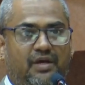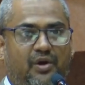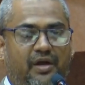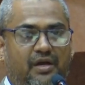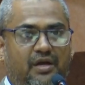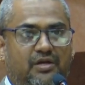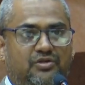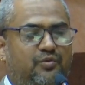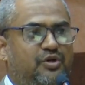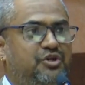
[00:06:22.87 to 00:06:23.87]
Okay.
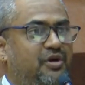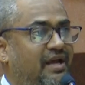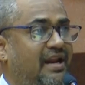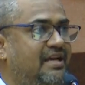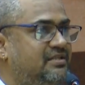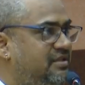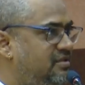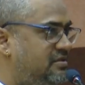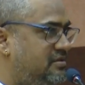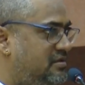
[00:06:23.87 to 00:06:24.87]
So we should realize
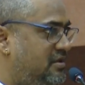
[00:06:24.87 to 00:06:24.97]
this,